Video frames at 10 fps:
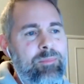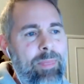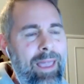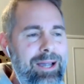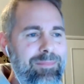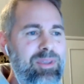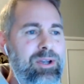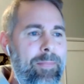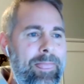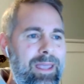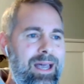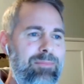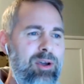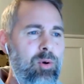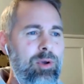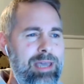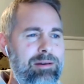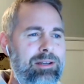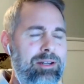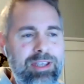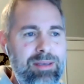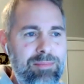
uh, you know, I'm not going out on a limb.